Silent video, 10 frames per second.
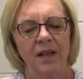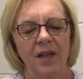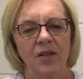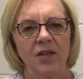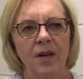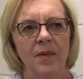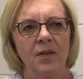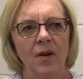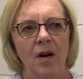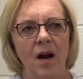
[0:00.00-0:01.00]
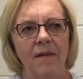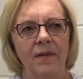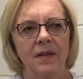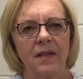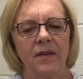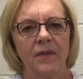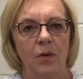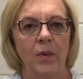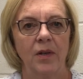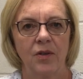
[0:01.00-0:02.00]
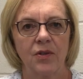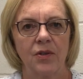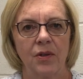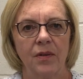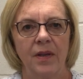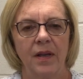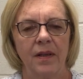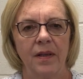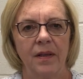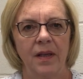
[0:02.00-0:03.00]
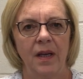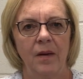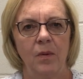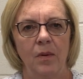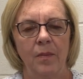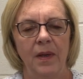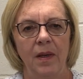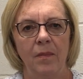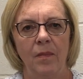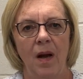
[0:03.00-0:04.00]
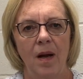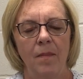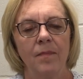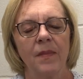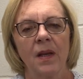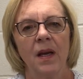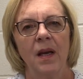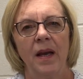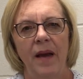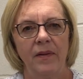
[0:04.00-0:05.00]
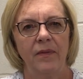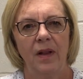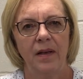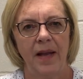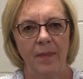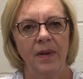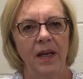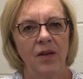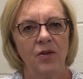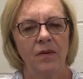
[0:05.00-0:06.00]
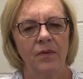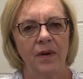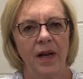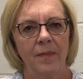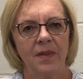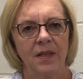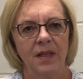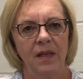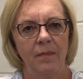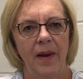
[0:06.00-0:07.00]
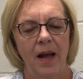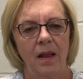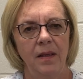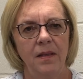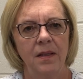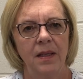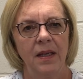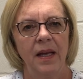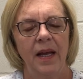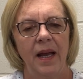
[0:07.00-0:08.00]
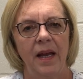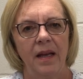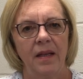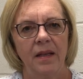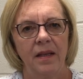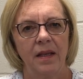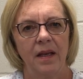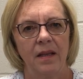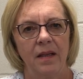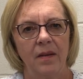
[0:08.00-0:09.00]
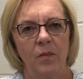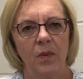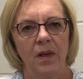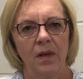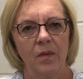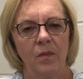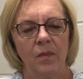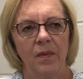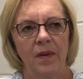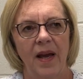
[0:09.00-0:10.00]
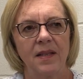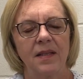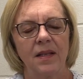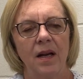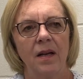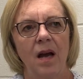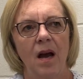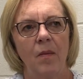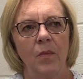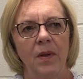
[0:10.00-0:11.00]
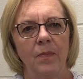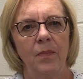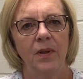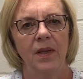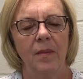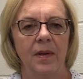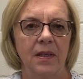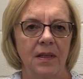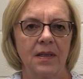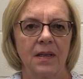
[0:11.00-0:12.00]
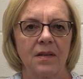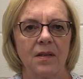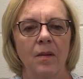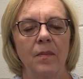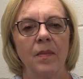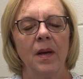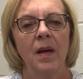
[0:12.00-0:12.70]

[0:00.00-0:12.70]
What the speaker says: they just come into our office. If they're registered, then they will be, have to fill out an application for an absentee ballot. And then when that's done, we put them into the system,